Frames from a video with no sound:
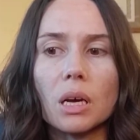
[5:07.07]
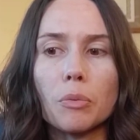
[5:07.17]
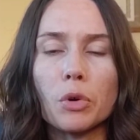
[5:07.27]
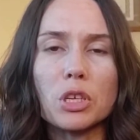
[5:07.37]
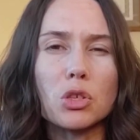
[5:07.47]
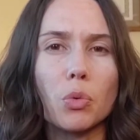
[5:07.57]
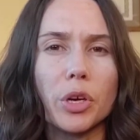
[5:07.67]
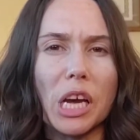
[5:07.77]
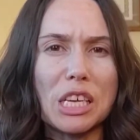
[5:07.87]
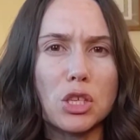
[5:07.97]
what is the
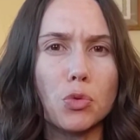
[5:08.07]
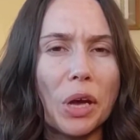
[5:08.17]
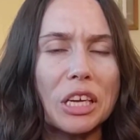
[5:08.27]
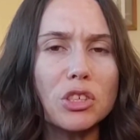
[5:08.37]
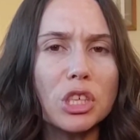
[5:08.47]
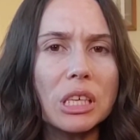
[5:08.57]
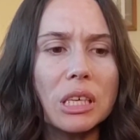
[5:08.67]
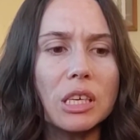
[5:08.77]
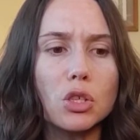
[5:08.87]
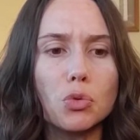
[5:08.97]
word?
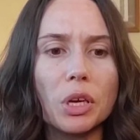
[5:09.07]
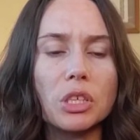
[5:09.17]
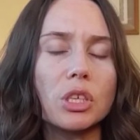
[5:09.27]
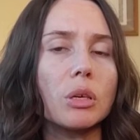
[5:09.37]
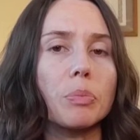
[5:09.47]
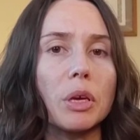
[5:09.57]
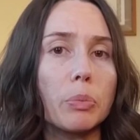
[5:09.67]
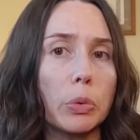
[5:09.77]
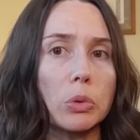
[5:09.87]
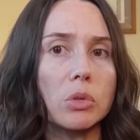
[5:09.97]
Assuaging
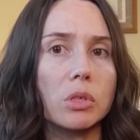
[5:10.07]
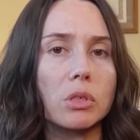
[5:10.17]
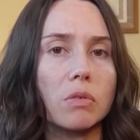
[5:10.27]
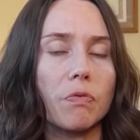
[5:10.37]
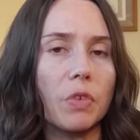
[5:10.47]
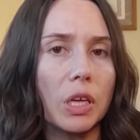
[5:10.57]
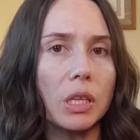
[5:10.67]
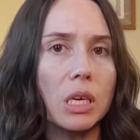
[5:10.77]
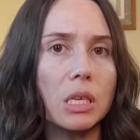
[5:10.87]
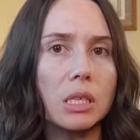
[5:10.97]
people's
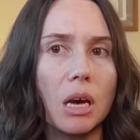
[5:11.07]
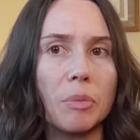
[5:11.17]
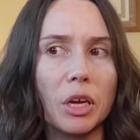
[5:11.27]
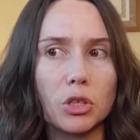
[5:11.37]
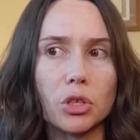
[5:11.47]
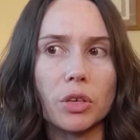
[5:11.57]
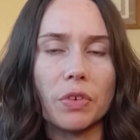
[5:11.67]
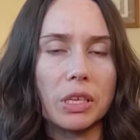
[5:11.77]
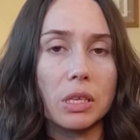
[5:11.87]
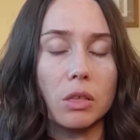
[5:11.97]
feelings. I'm not sure if
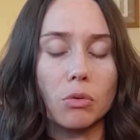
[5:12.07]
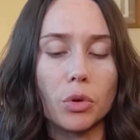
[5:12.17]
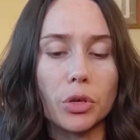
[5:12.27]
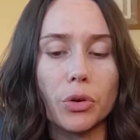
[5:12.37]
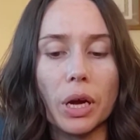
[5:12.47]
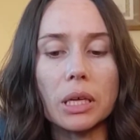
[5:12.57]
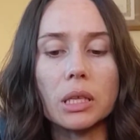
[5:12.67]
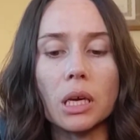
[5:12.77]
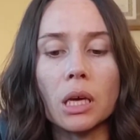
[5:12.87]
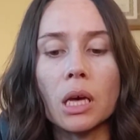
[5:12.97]
I said the word
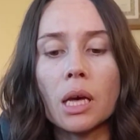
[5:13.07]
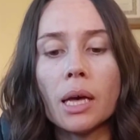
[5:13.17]
correctly.